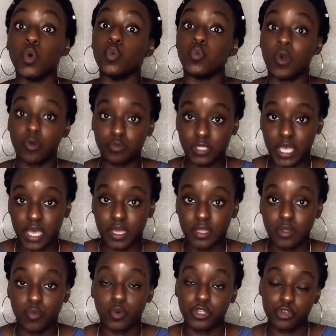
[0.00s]
rotate
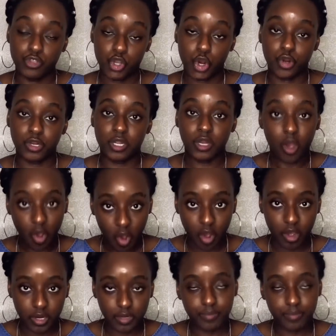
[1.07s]
when you turn it on.